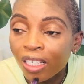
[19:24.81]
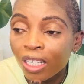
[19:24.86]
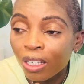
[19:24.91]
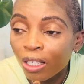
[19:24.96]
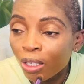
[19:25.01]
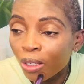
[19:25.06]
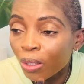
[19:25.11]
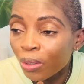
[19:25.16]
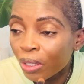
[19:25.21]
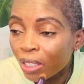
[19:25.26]

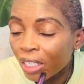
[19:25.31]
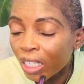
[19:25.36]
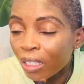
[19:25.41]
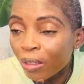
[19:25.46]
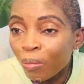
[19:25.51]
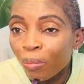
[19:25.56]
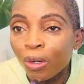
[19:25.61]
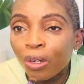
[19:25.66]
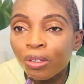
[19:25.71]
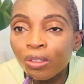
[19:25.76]
looking
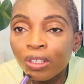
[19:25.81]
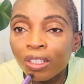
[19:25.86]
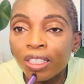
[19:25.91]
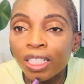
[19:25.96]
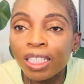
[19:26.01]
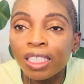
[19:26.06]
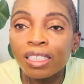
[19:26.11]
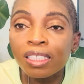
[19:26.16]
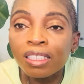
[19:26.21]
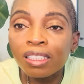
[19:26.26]
more or
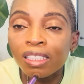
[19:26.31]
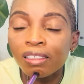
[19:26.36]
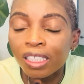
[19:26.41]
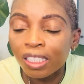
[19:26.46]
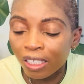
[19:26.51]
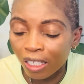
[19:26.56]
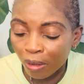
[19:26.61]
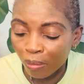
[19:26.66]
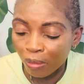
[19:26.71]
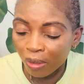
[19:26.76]
less the
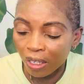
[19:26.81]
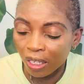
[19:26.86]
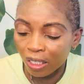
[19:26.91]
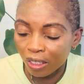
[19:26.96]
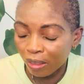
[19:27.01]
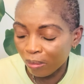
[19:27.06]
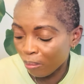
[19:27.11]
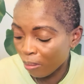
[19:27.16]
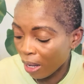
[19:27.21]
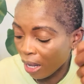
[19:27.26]
same
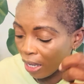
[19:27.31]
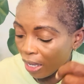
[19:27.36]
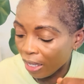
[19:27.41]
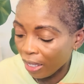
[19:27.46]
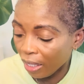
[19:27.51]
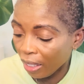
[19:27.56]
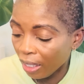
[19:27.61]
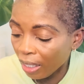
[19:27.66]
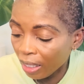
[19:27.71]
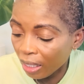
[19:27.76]
as
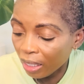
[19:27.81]
my